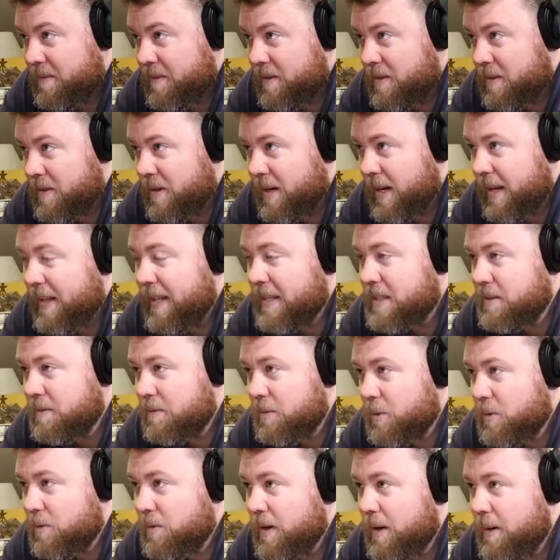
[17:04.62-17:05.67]
okay, and that's a
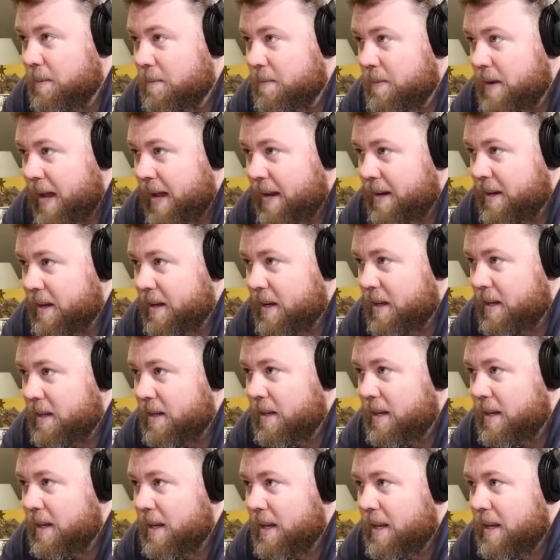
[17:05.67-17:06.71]
full frame Nikon,
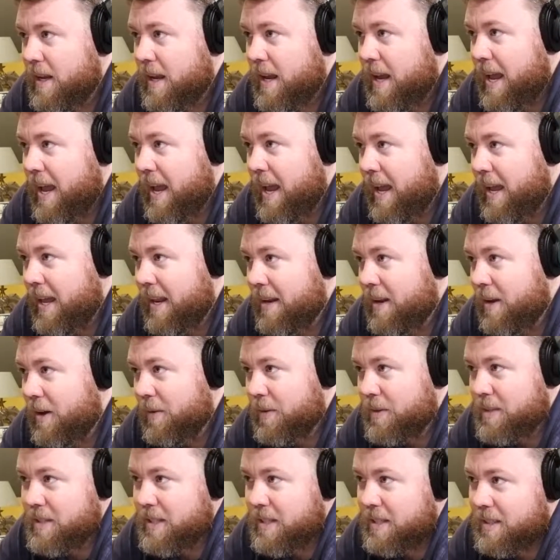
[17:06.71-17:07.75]
and all
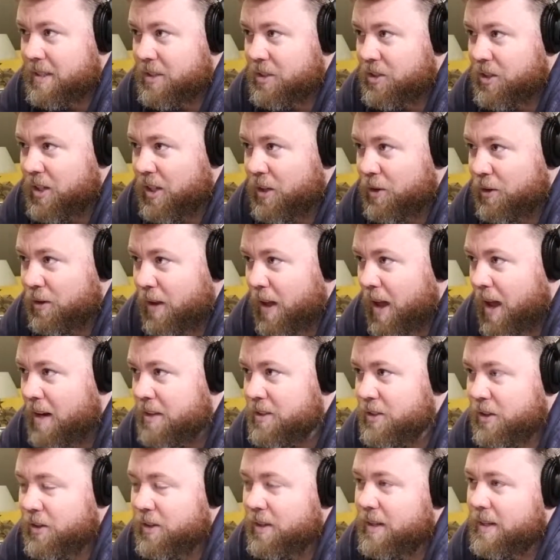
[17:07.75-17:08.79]
of a sudden the shutter
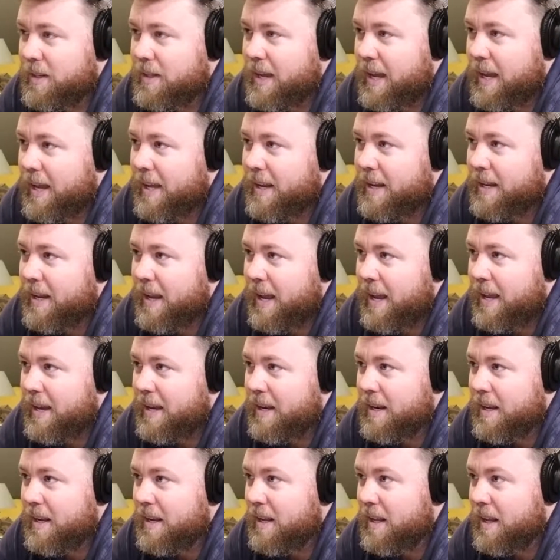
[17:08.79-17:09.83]
locked on it, and
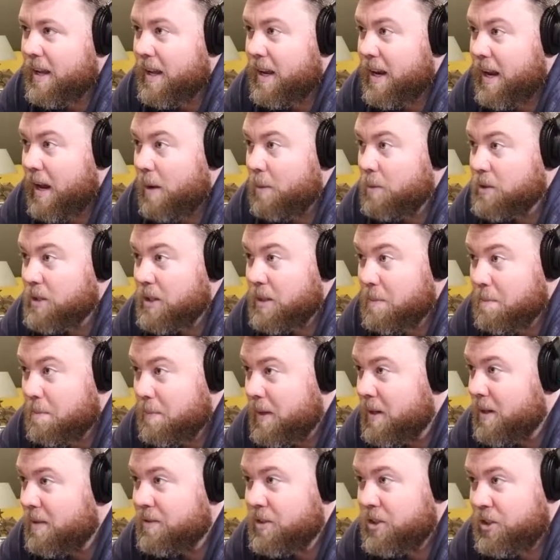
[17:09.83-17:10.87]
I was in the
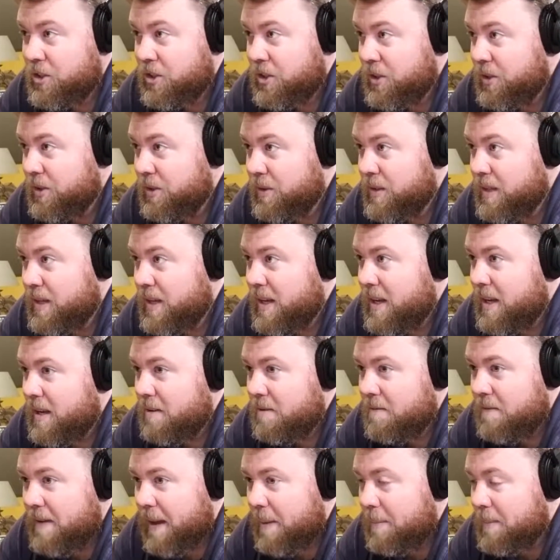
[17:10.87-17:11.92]
middle of a shoot,
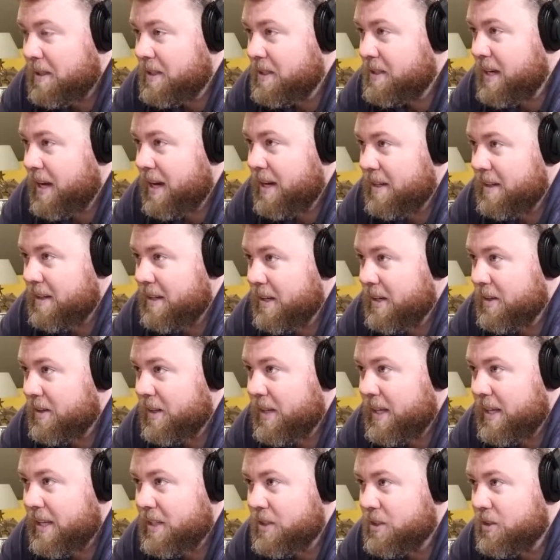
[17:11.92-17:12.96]
family standing there, the
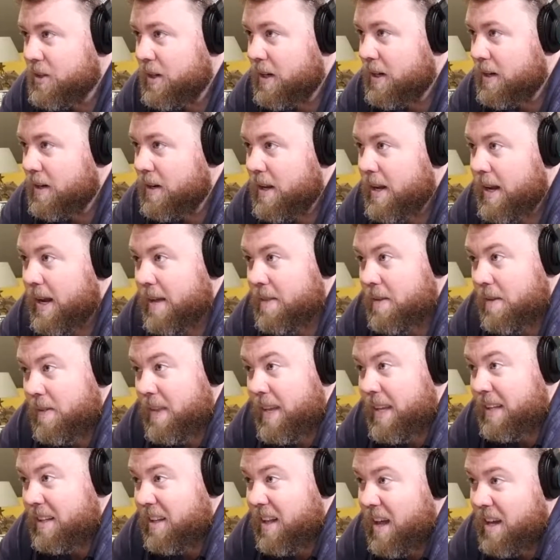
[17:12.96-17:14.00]
kids are in, and the
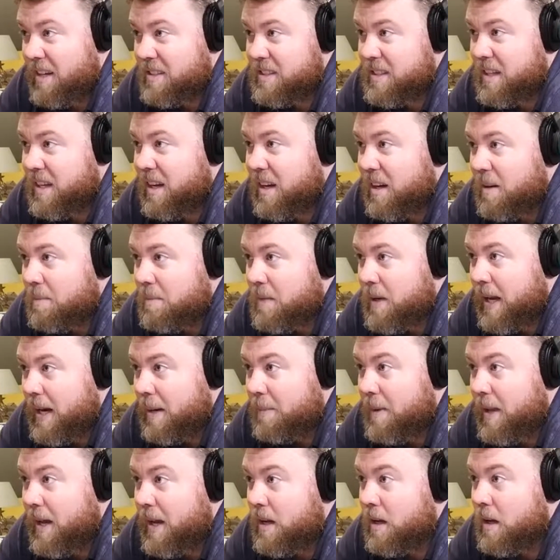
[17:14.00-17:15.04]
thing locks up, and
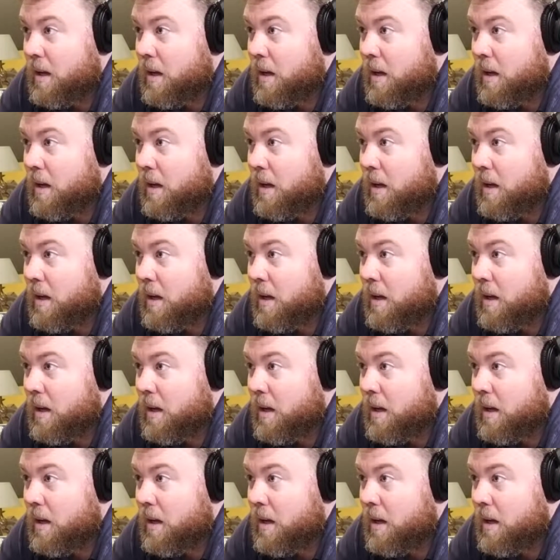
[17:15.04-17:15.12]
I'm like,